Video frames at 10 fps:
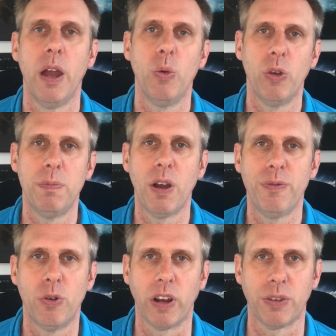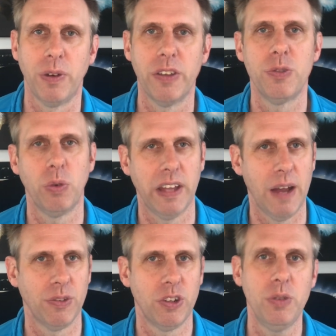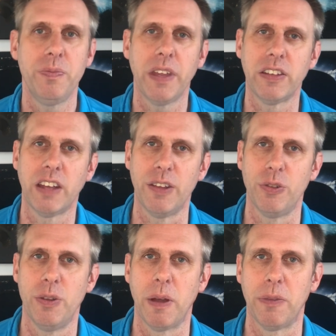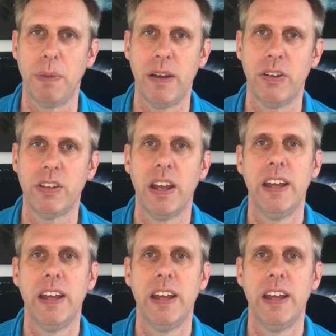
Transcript: With my Forex funds, what you have to do is get through the month period,